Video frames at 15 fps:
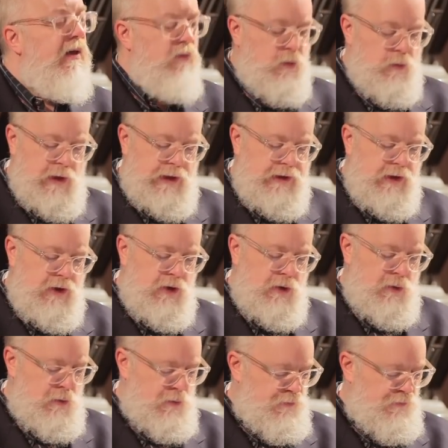But what to
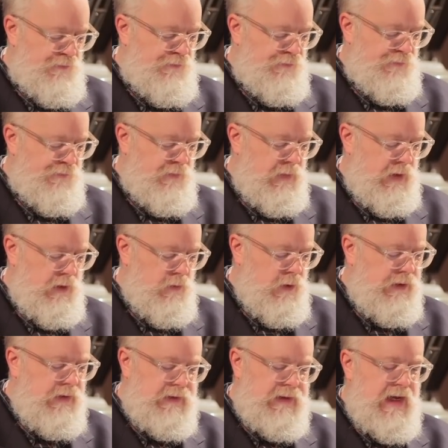do?
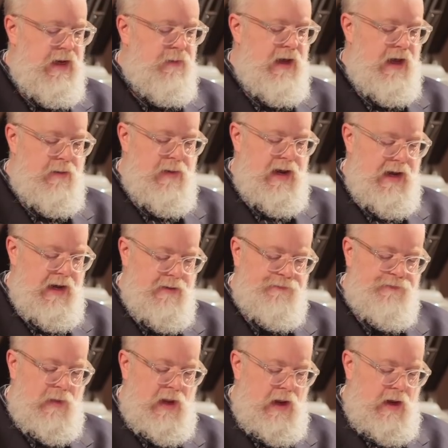What to say about a
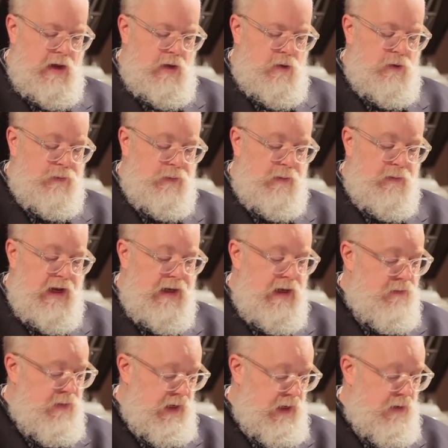man who has been
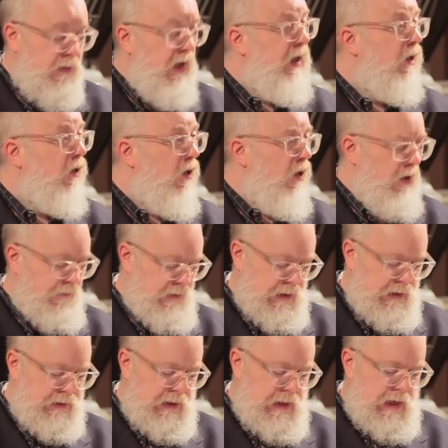making all of
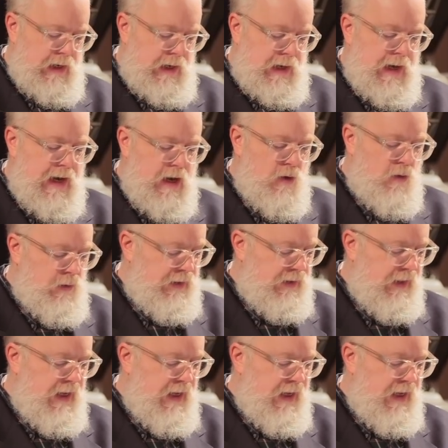us, howl with